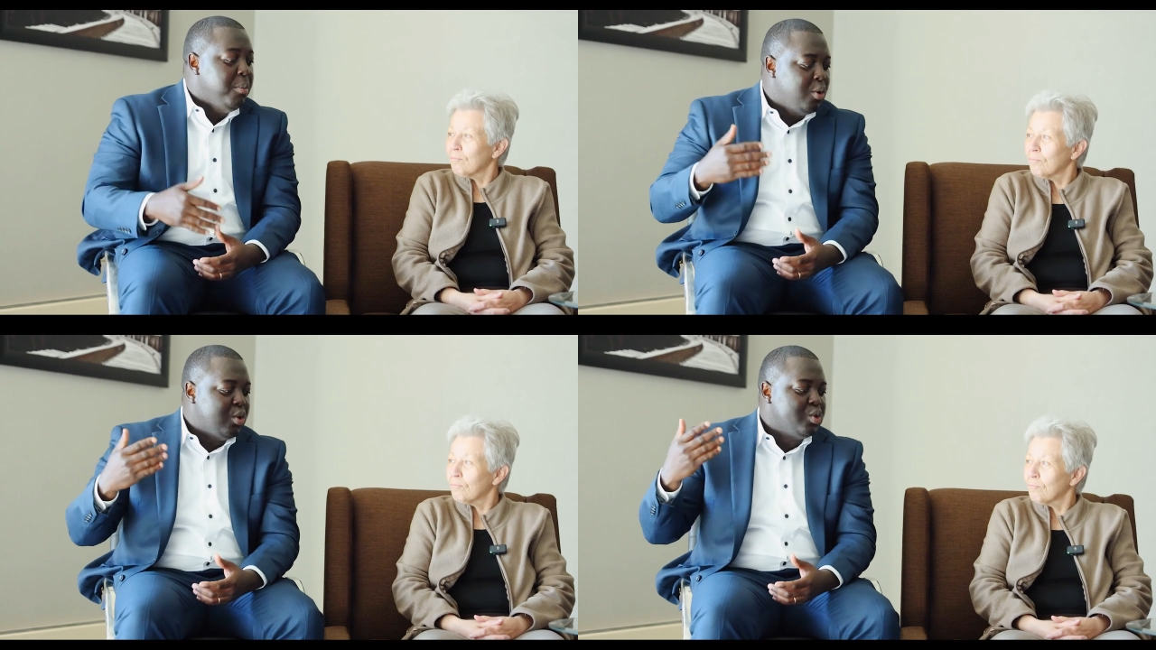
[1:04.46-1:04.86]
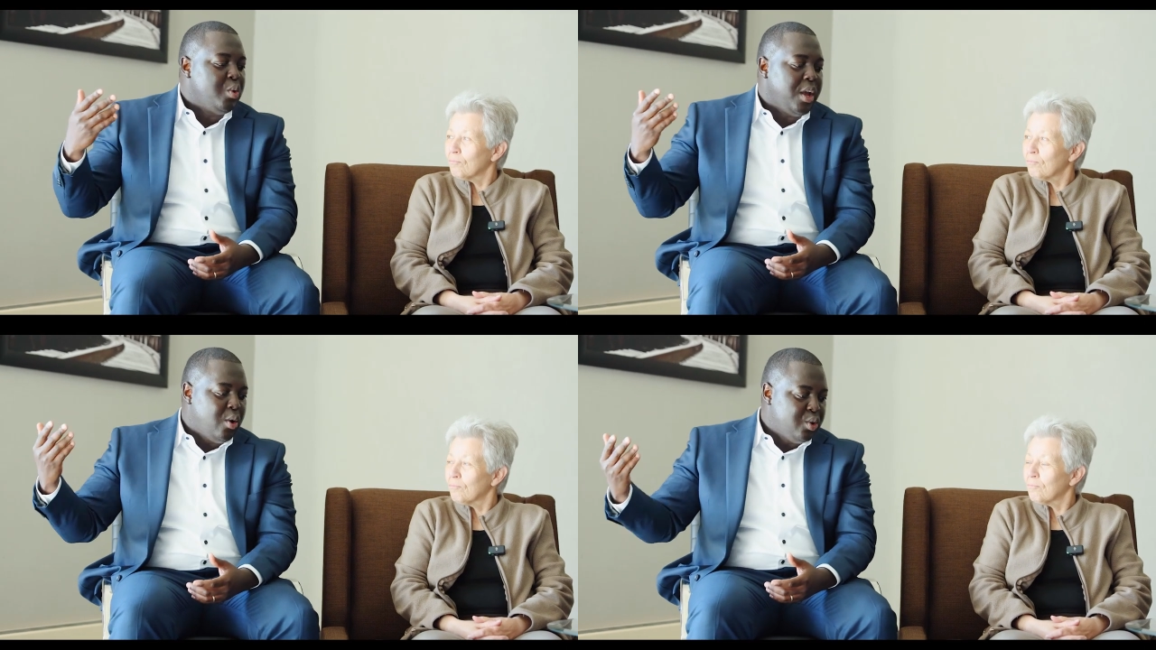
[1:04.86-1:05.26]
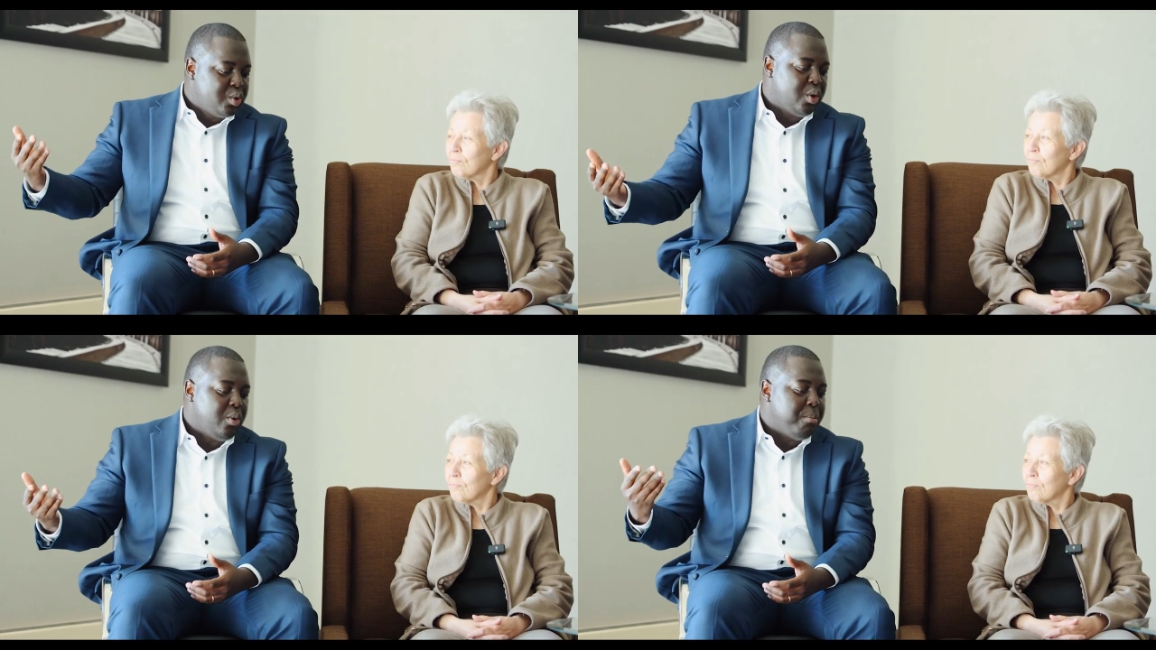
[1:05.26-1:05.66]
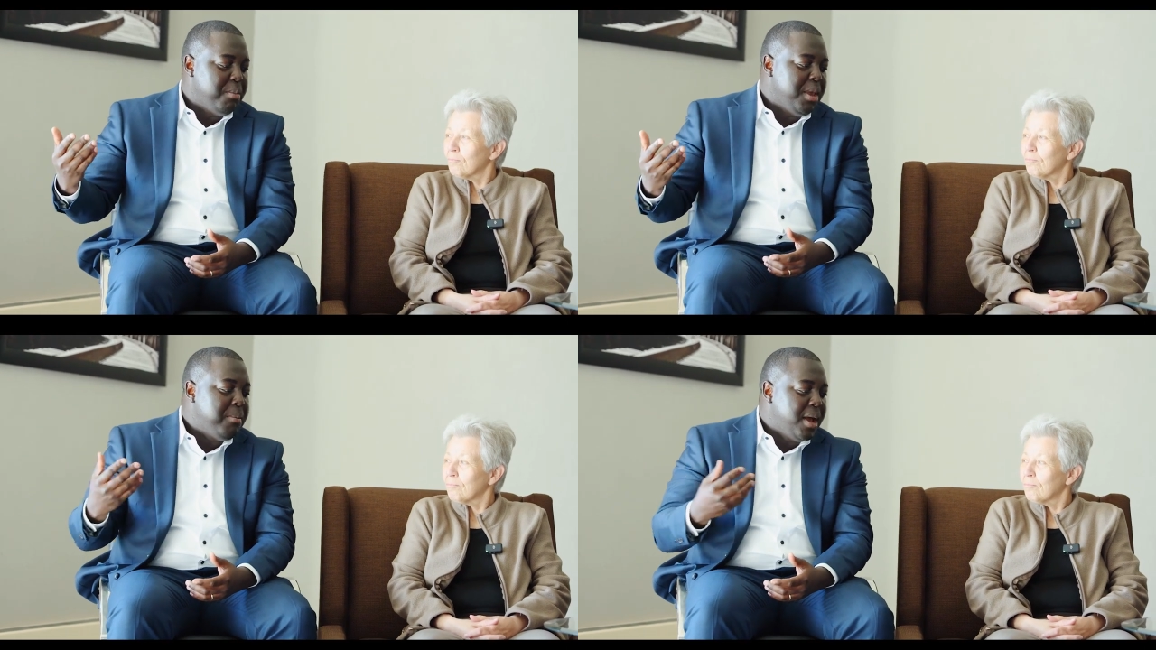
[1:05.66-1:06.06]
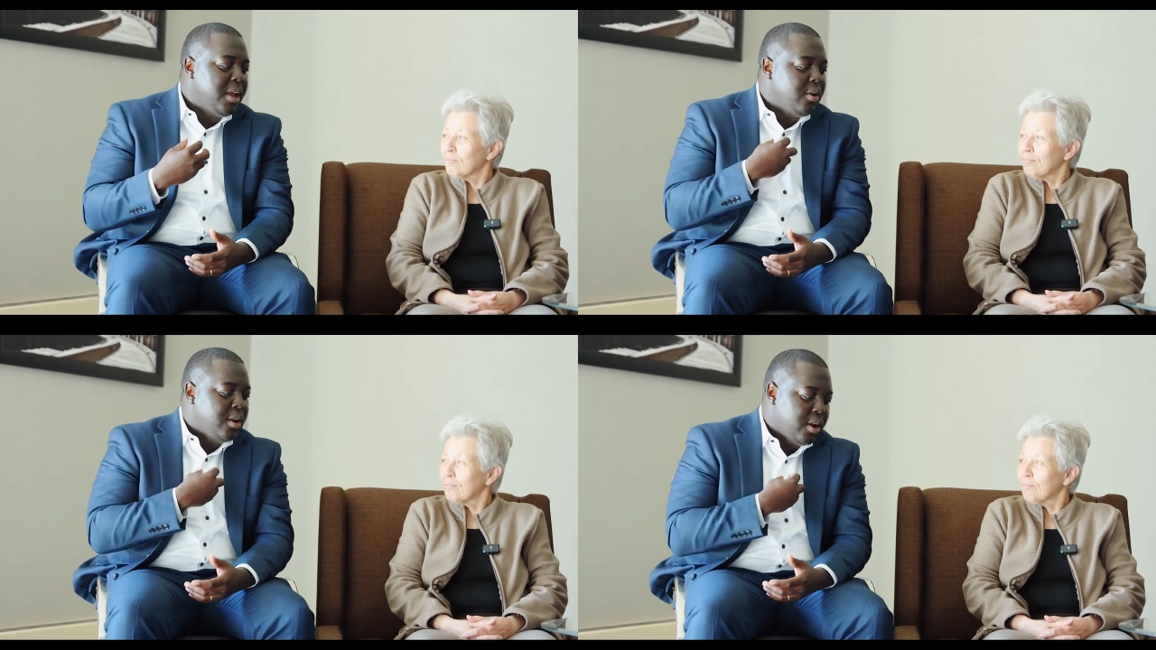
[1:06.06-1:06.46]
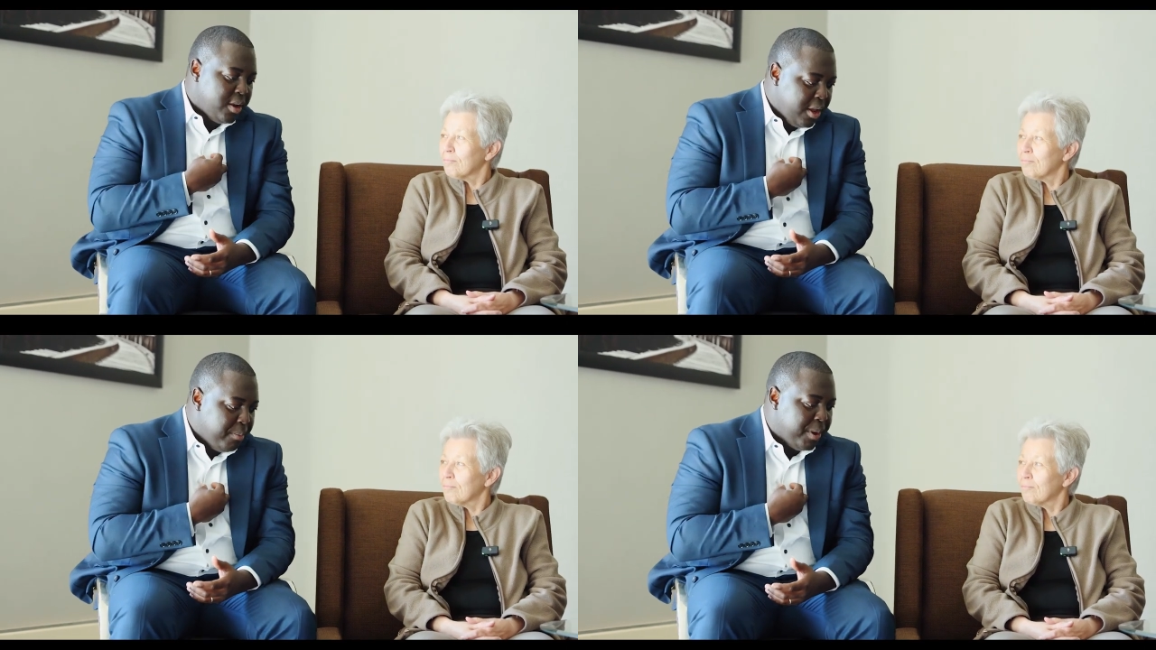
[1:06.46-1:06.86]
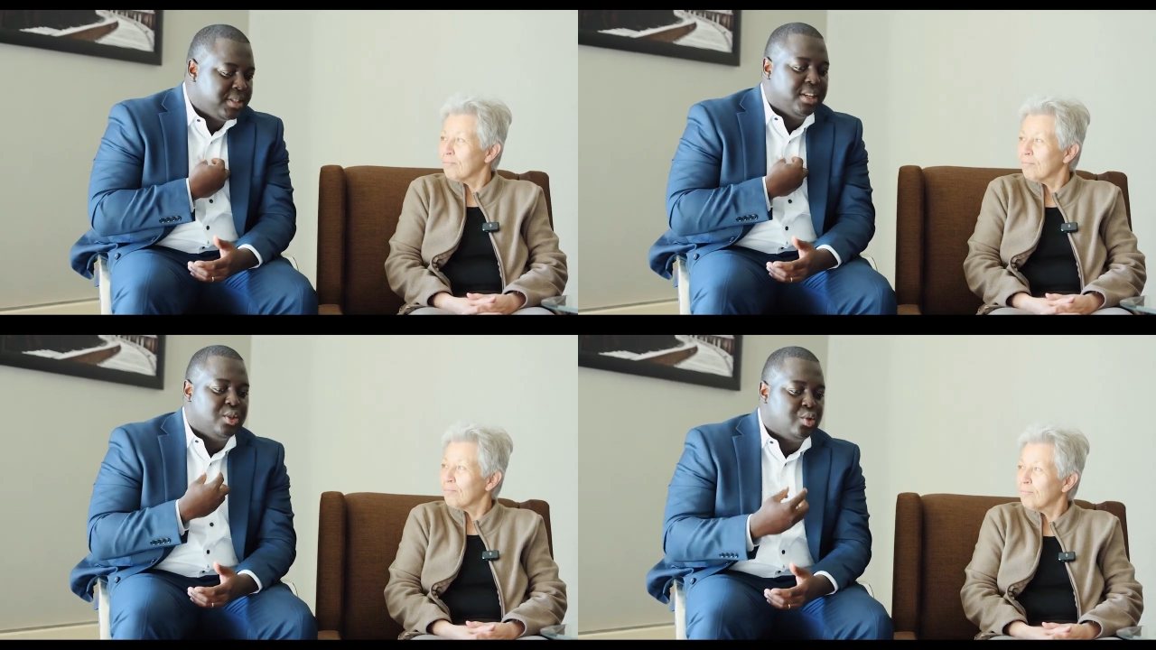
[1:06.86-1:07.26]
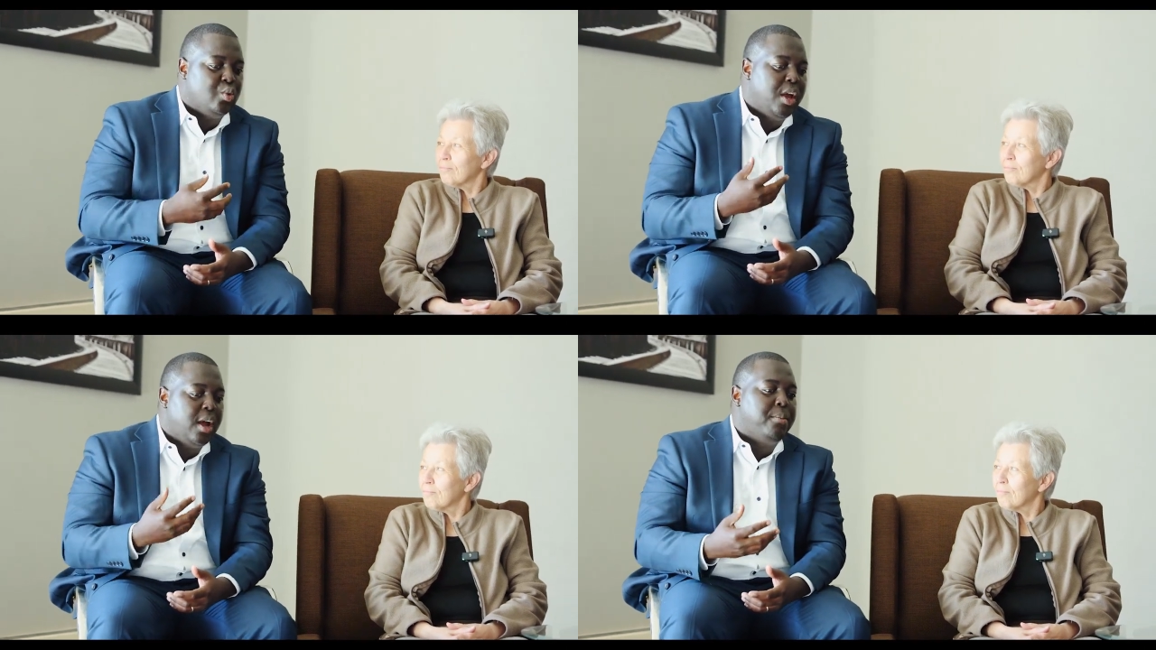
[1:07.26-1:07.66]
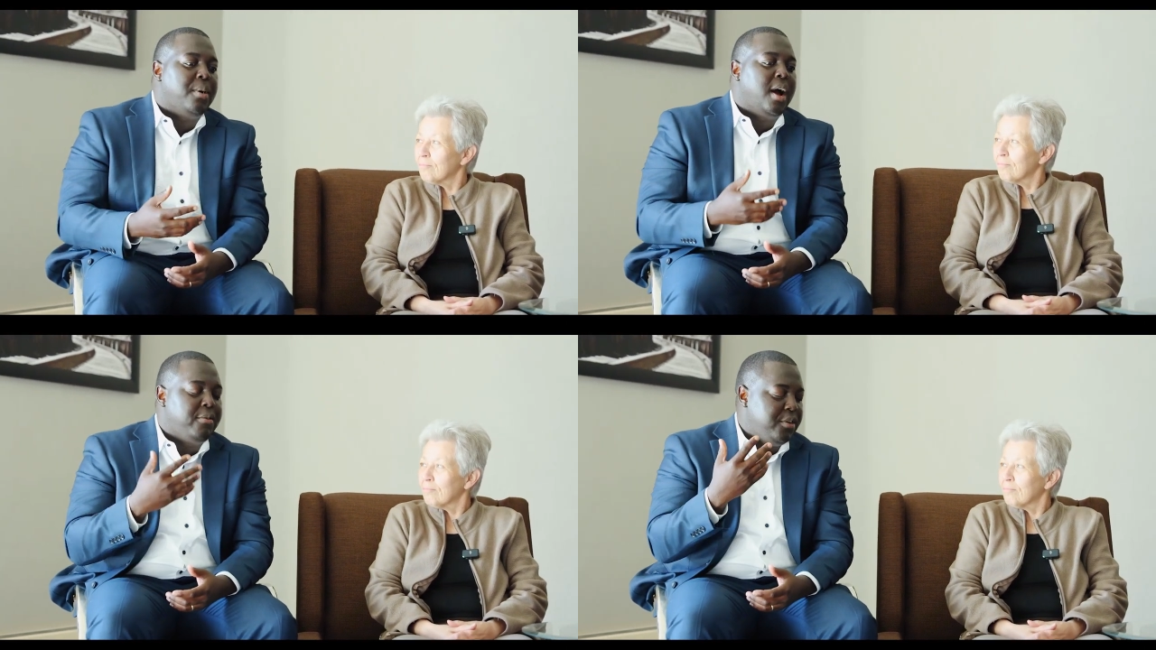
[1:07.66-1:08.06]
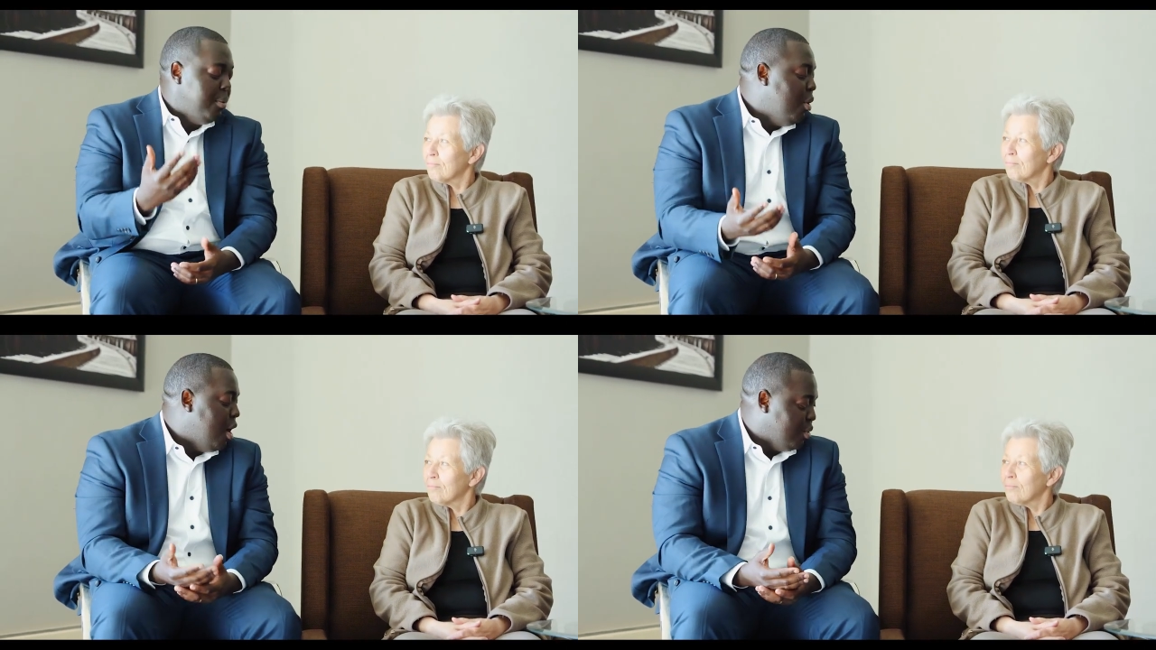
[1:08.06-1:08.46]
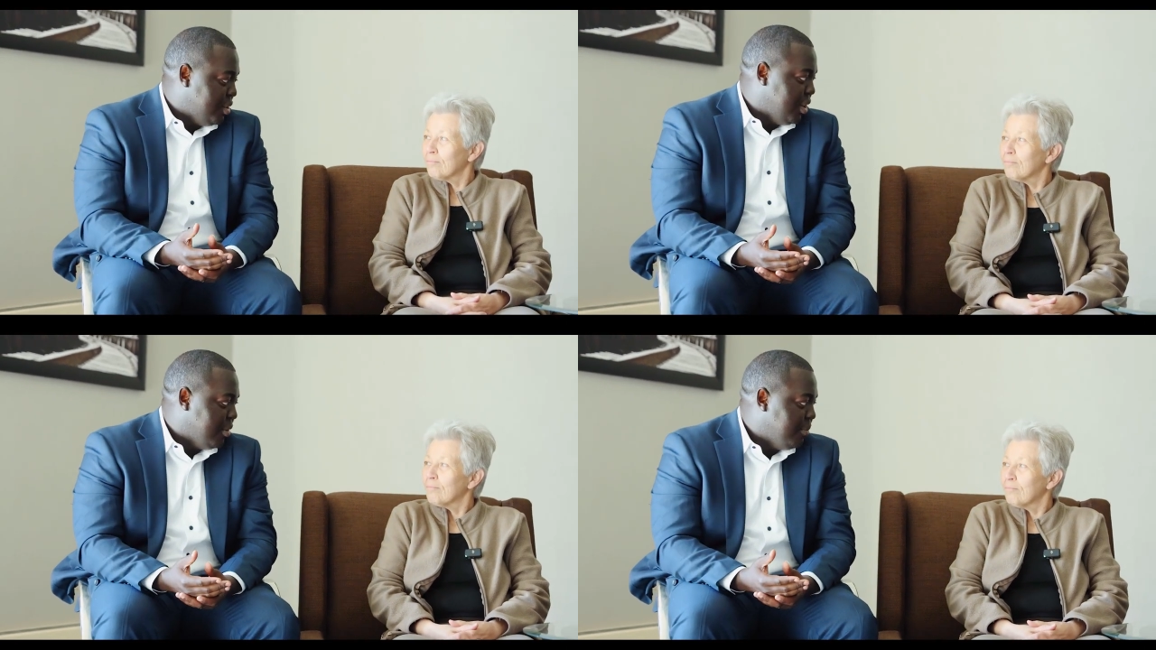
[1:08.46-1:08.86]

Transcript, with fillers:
Speaker 1: because we are also, me, my impact is to help affordable housing